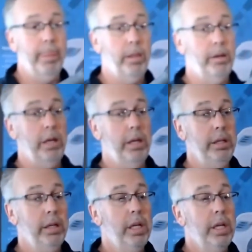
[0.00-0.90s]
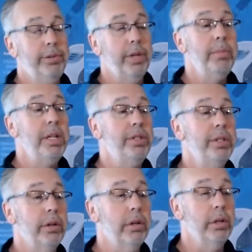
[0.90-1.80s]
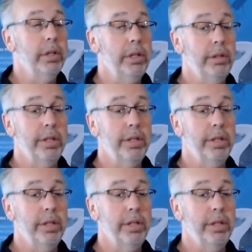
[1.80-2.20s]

Okay, so I mentioned earlier